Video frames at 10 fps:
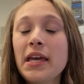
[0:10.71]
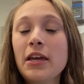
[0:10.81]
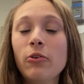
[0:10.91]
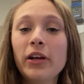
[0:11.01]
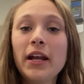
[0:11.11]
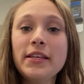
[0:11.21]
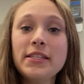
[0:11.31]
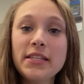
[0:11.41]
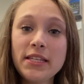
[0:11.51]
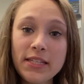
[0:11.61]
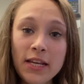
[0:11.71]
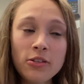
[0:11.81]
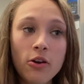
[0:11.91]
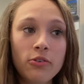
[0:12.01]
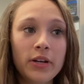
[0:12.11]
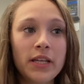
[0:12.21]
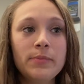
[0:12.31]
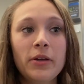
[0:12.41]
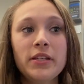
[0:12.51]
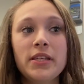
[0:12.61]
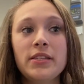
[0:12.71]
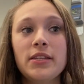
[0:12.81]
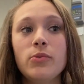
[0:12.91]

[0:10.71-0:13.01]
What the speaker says: it organizes distinct odorant experiences